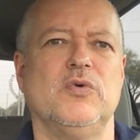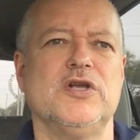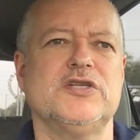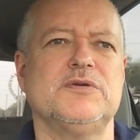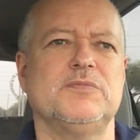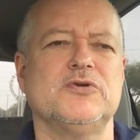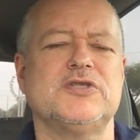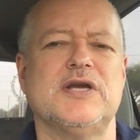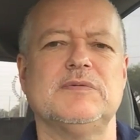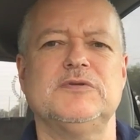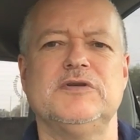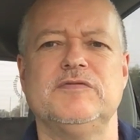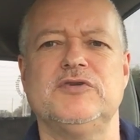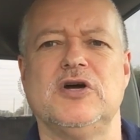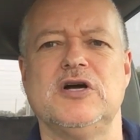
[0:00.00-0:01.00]
once the
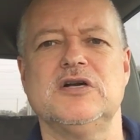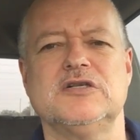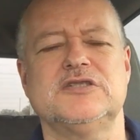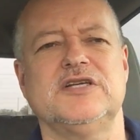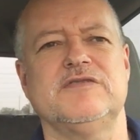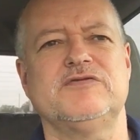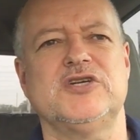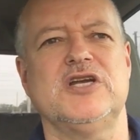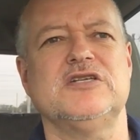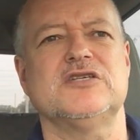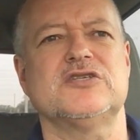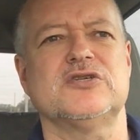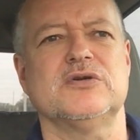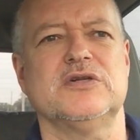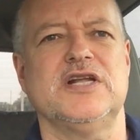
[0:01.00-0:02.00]
perceptions of dogs have changed a
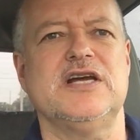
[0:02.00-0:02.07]
certain